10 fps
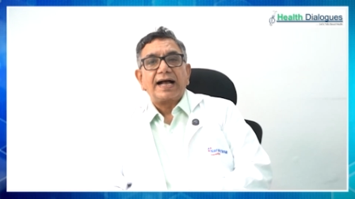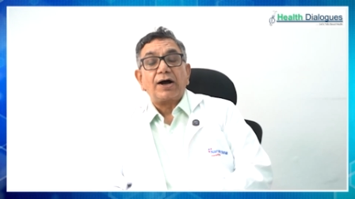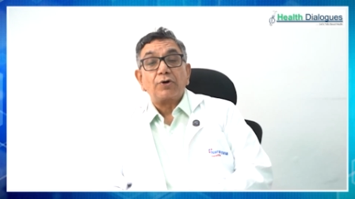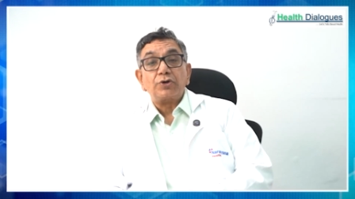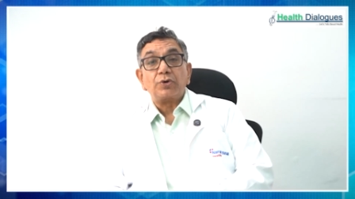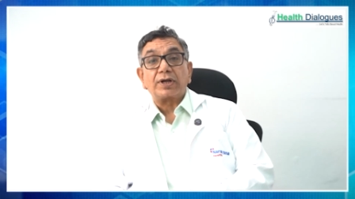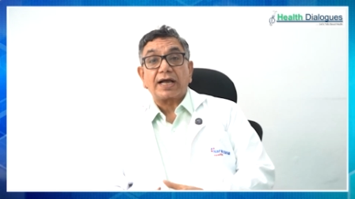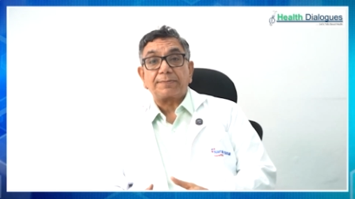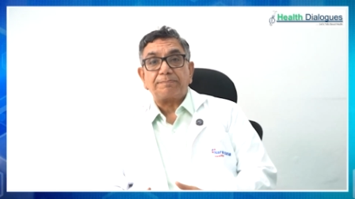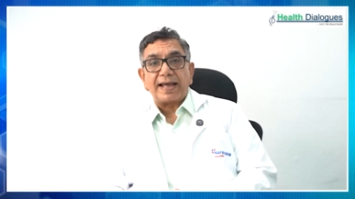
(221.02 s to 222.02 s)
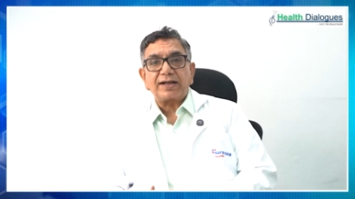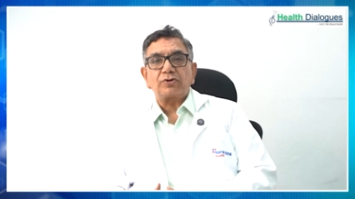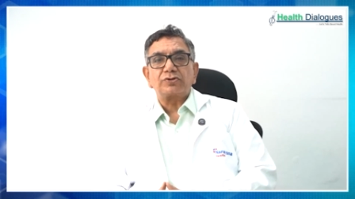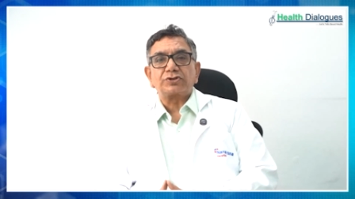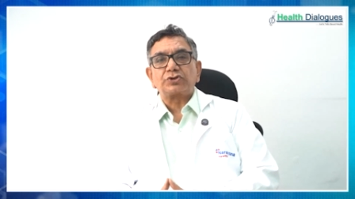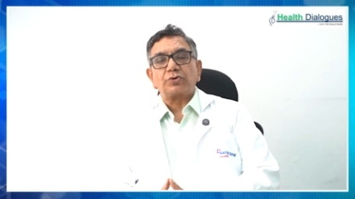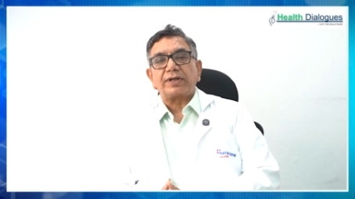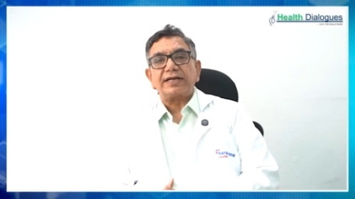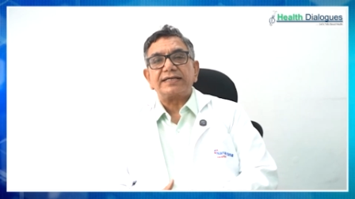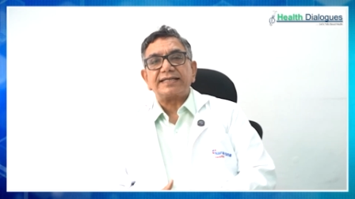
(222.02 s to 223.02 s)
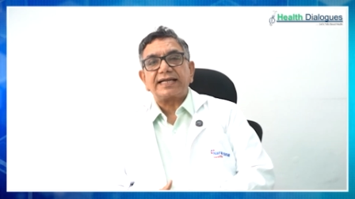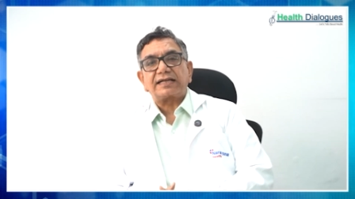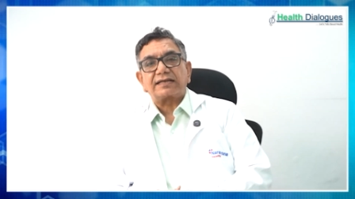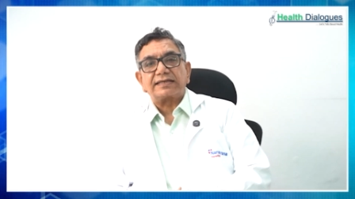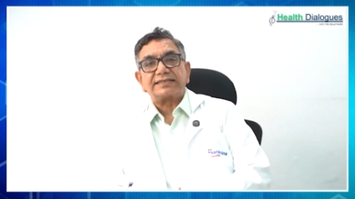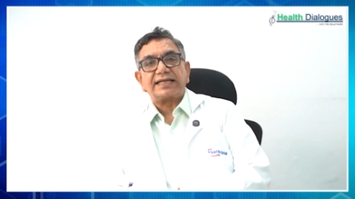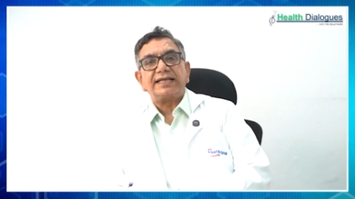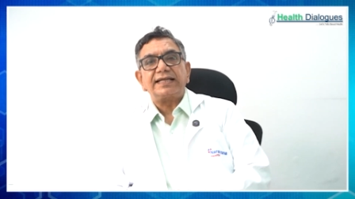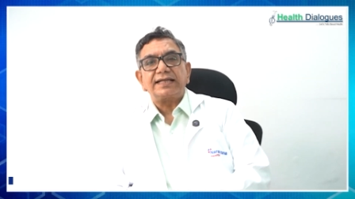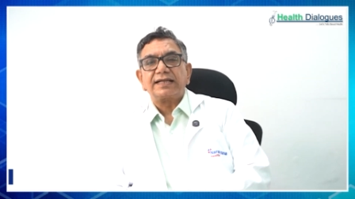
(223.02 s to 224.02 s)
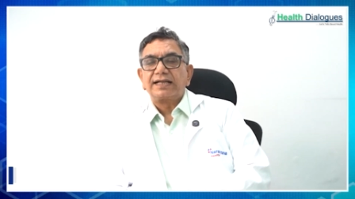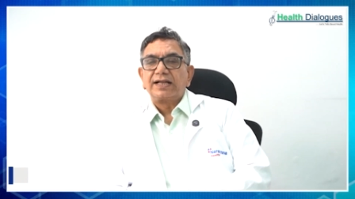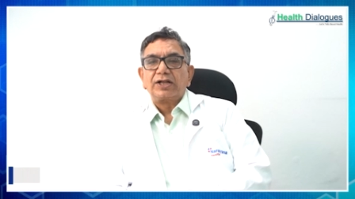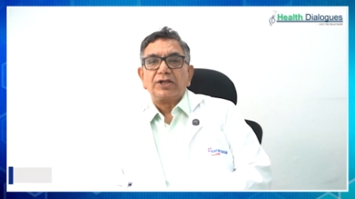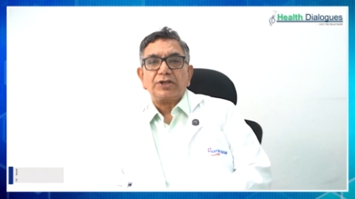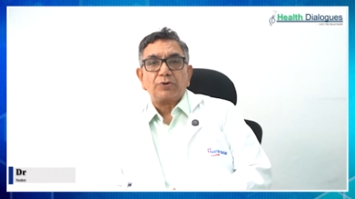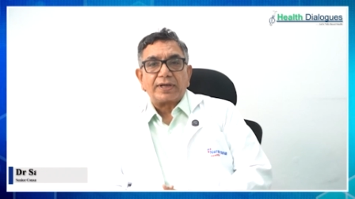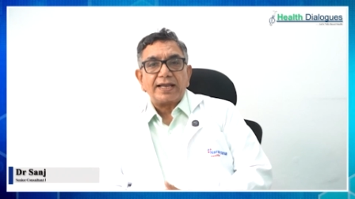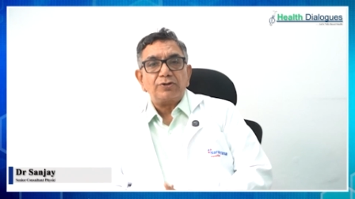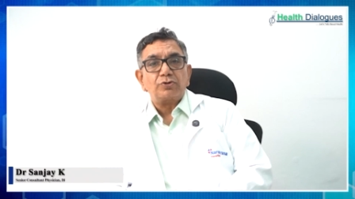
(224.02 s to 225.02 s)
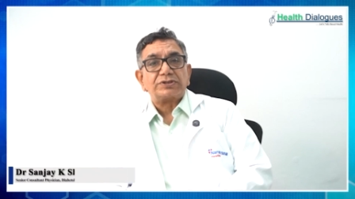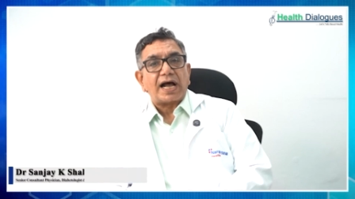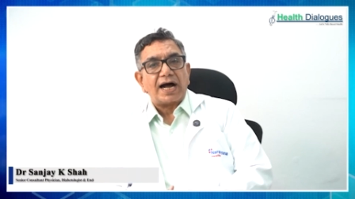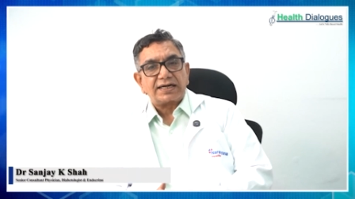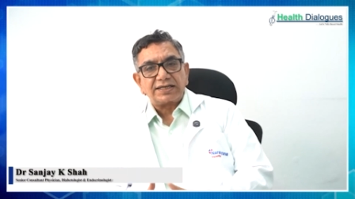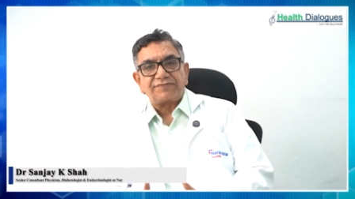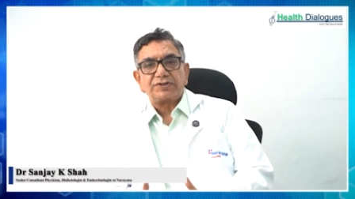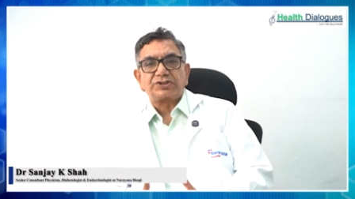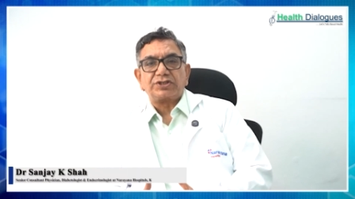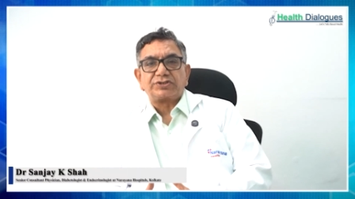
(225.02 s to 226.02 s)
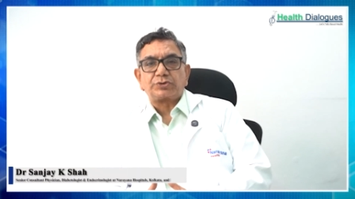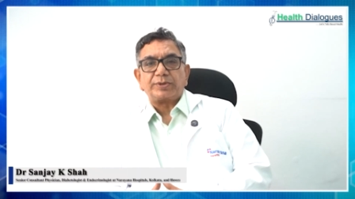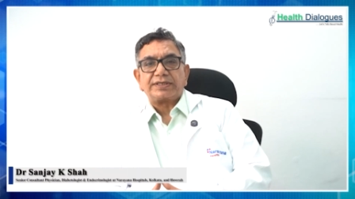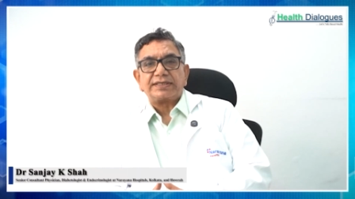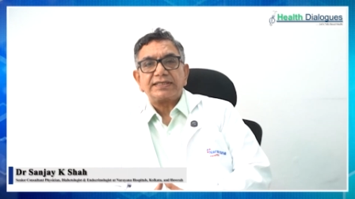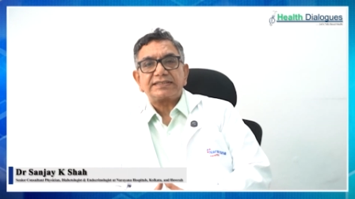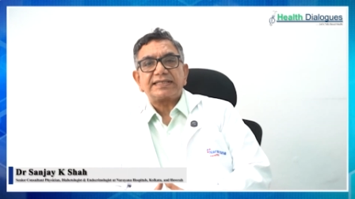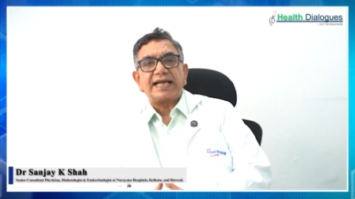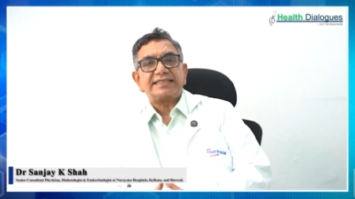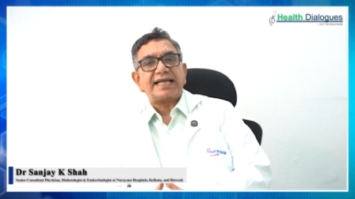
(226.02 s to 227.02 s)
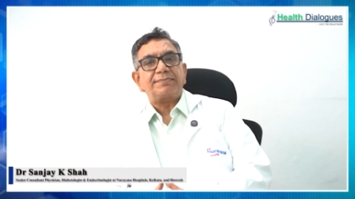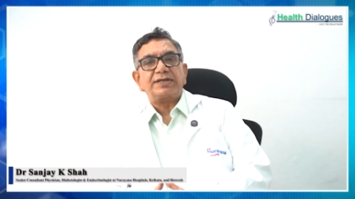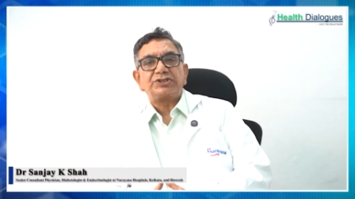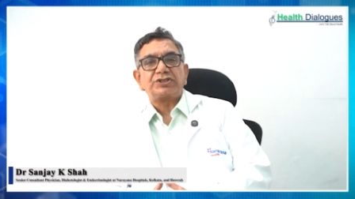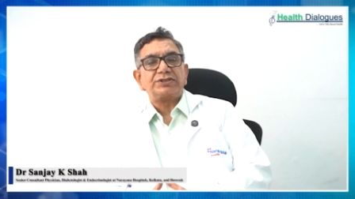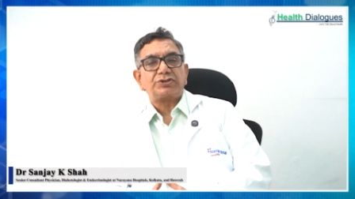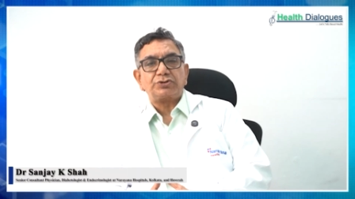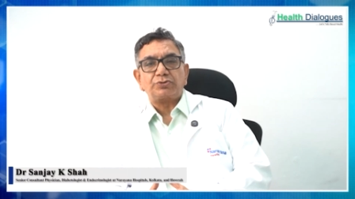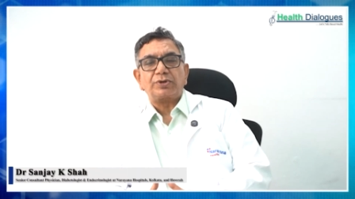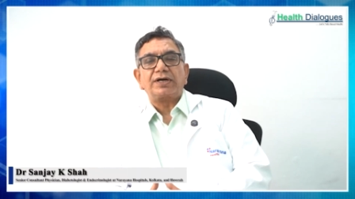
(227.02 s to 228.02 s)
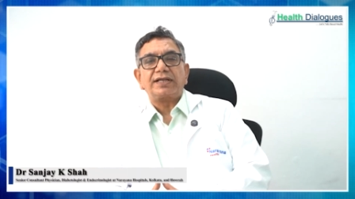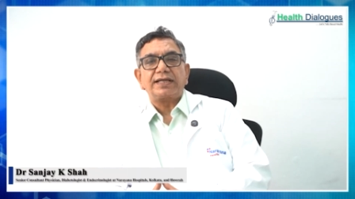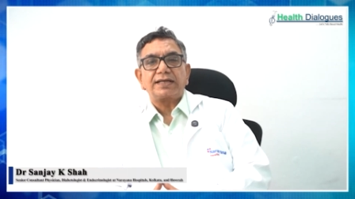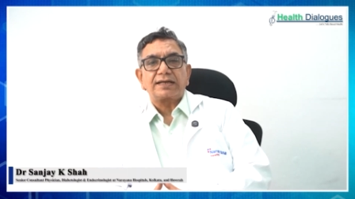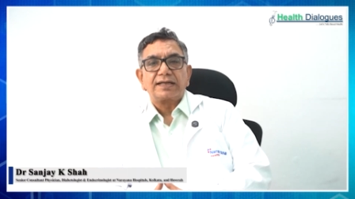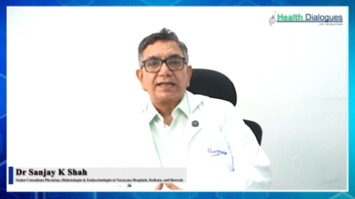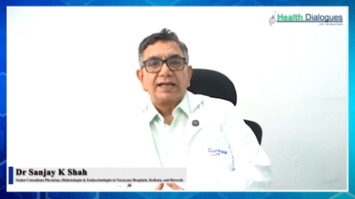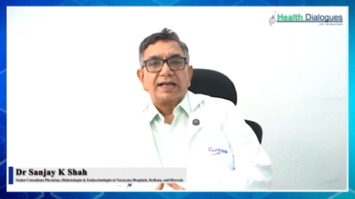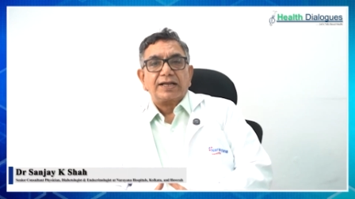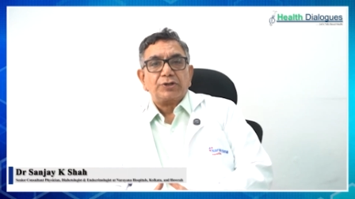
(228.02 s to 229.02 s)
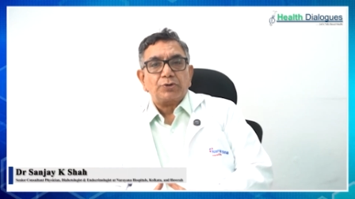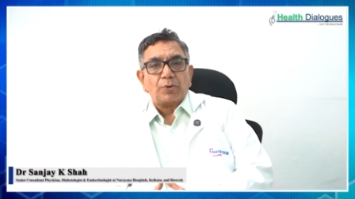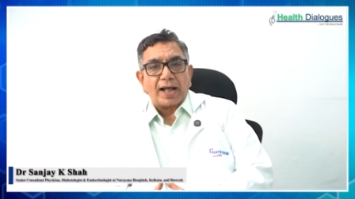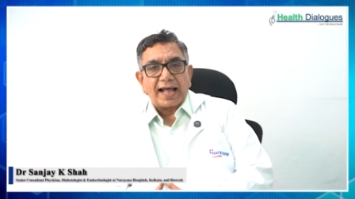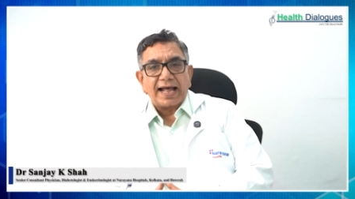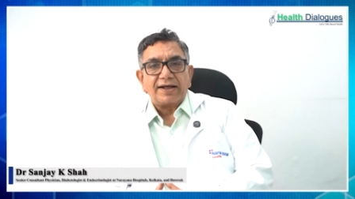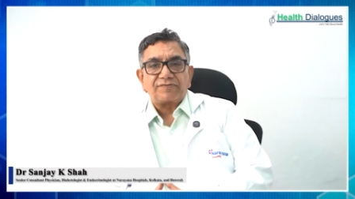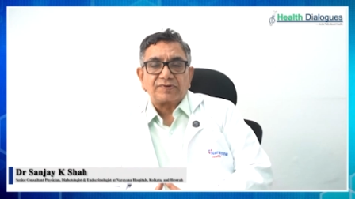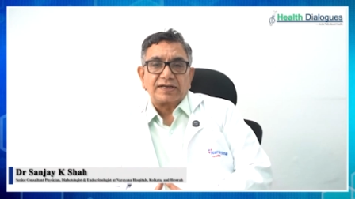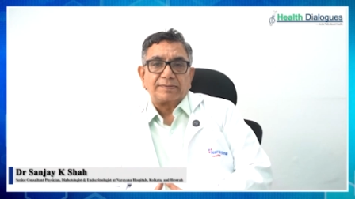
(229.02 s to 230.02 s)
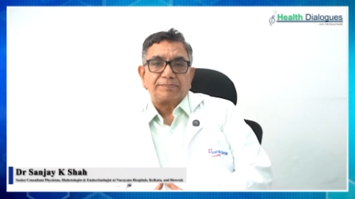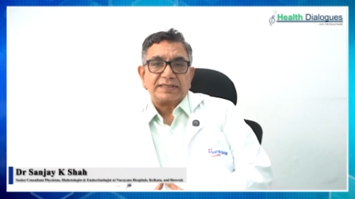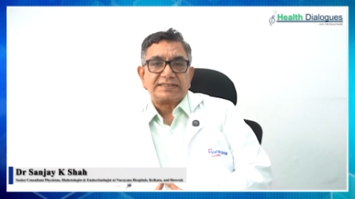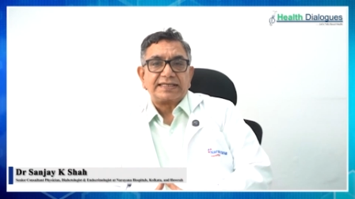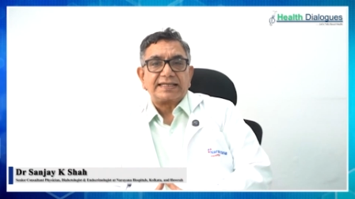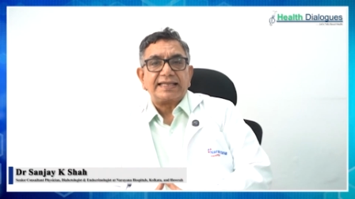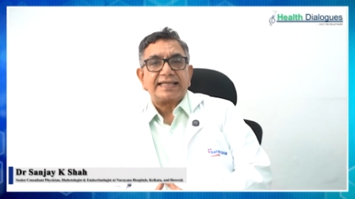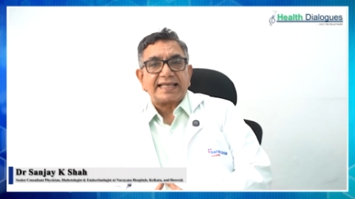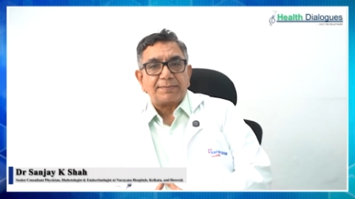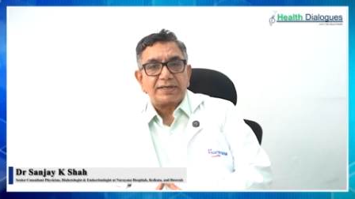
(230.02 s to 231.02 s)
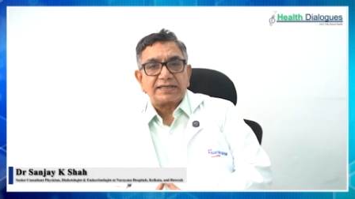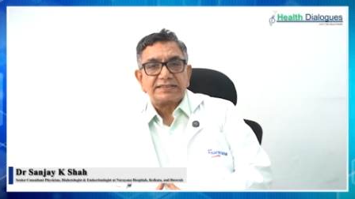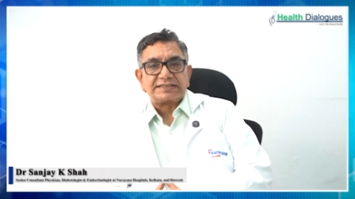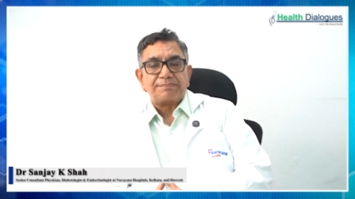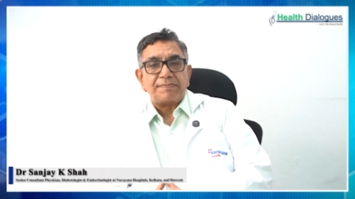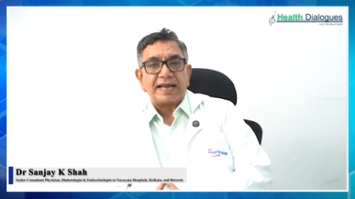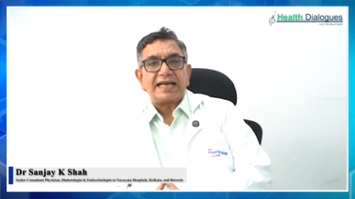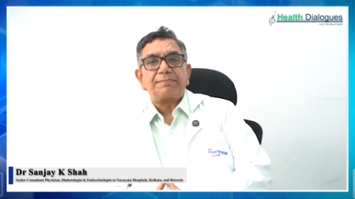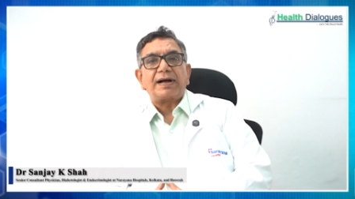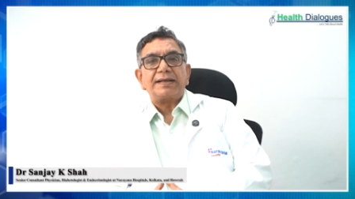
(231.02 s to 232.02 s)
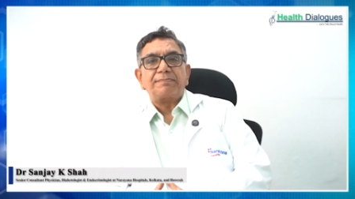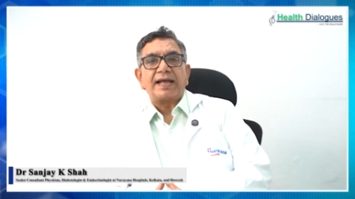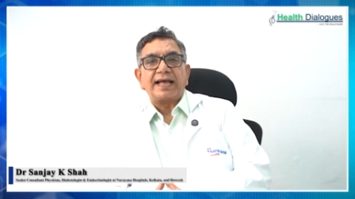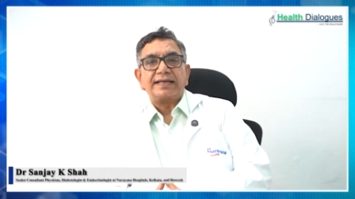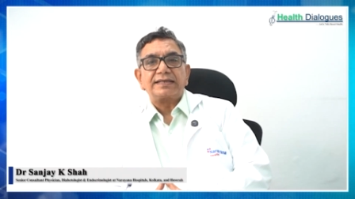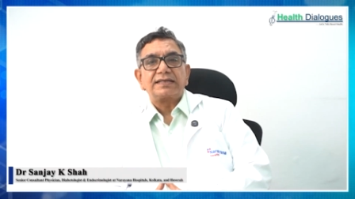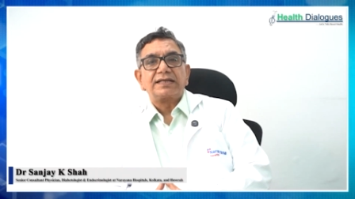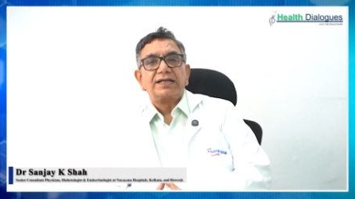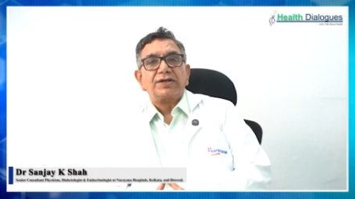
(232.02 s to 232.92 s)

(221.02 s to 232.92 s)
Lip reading: How do you cut back on the sugar intake daily? You can use artificial sweeteners. As I mentioned to you earlier, you have basically chemicals made by man,